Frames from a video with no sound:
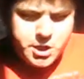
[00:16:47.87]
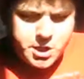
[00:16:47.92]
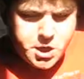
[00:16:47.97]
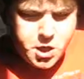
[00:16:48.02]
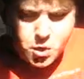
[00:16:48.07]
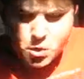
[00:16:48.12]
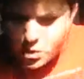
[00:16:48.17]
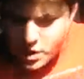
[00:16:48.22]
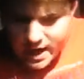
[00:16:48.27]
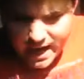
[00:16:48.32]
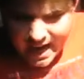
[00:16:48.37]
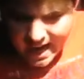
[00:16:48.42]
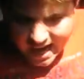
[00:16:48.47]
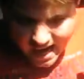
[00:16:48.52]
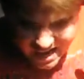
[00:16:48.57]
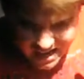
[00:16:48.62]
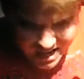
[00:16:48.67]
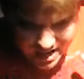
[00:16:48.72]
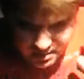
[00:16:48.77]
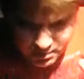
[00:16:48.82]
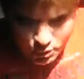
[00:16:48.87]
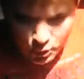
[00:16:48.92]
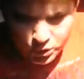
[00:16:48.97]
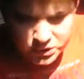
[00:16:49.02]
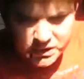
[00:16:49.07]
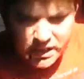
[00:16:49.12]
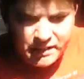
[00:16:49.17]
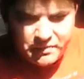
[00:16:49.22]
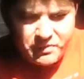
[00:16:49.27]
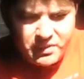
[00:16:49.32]
do any
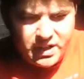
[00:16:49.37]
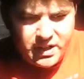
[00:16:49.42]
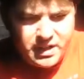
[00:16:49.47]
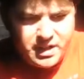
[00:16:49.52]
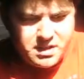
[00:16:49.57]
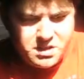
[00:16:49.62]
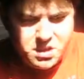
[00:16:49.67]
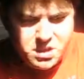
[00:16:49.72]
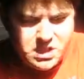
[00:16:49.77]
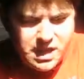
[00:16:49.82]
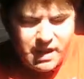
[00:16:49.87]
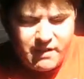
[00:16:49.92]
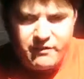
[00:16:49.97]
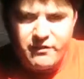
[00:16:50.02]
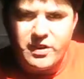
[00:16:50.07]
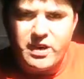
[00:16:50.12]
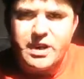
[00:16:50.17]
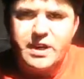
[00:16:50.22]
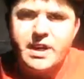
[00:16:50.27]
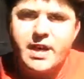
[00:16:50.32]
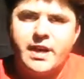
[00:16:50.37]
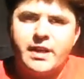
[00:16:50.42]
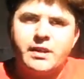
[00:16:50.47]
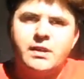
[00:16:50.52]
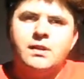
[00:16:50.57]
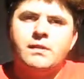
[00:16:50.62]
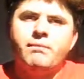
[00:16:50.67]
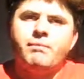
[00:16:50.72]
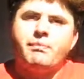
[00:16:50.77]
multi-threading stuff in a